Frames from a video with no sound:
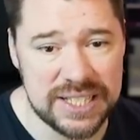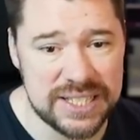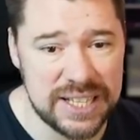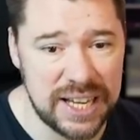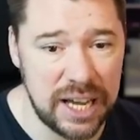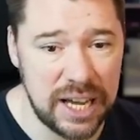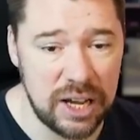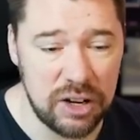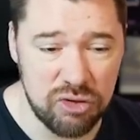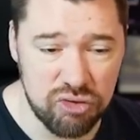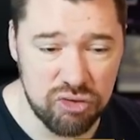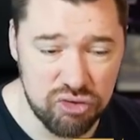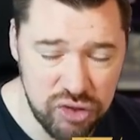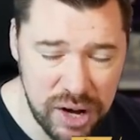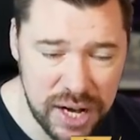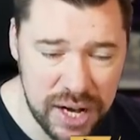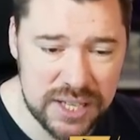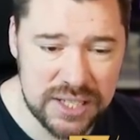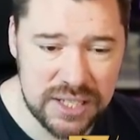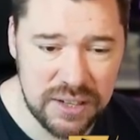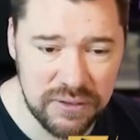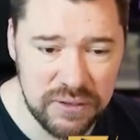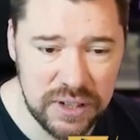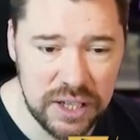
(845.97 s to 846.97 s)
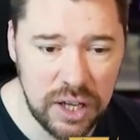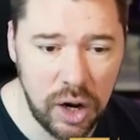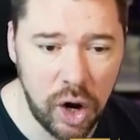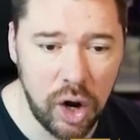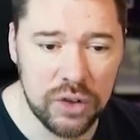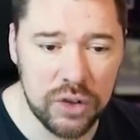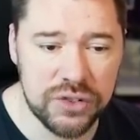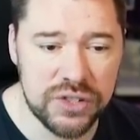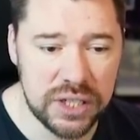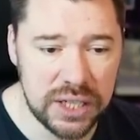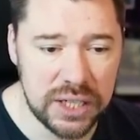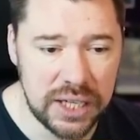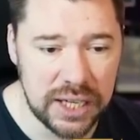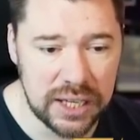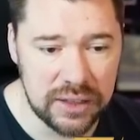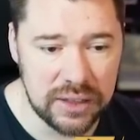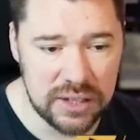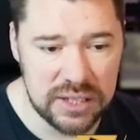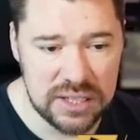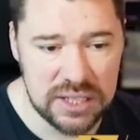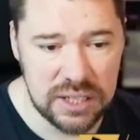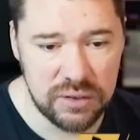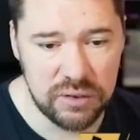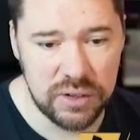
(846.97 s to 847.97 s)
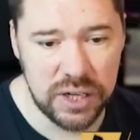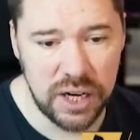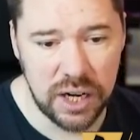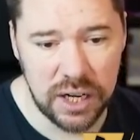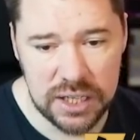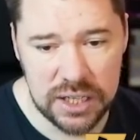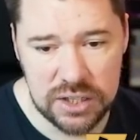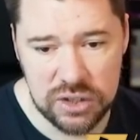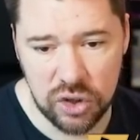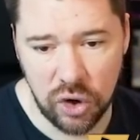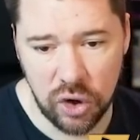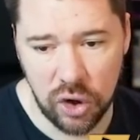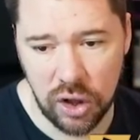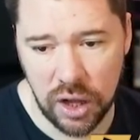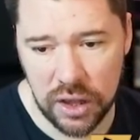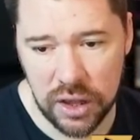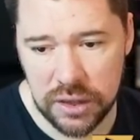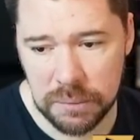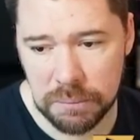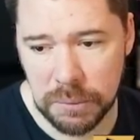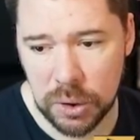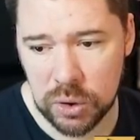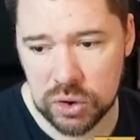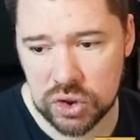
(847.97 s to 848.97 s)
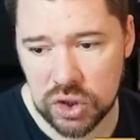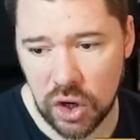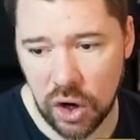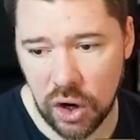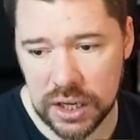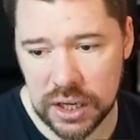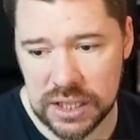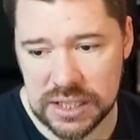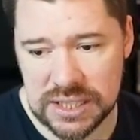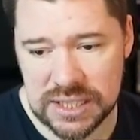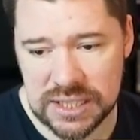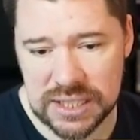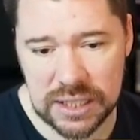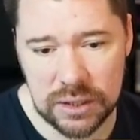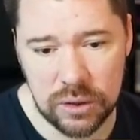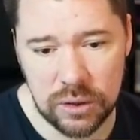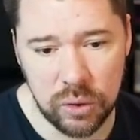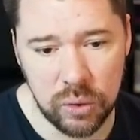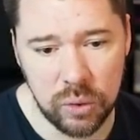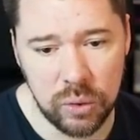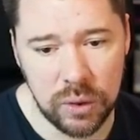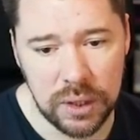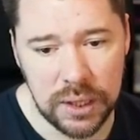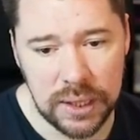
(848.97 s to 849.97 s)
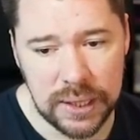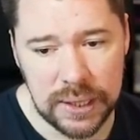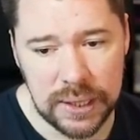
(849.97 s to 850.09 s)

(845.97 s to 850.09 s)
there. Relatively hard to link. The Serie A is not like the most ideal